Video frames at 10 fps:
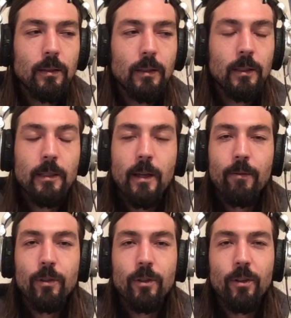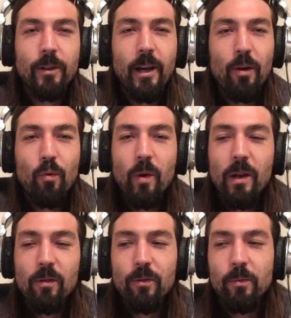it's never turned out
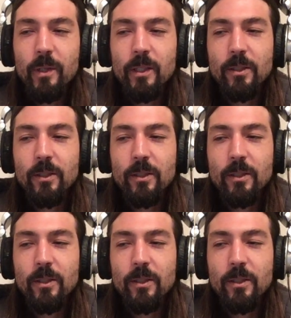well for me.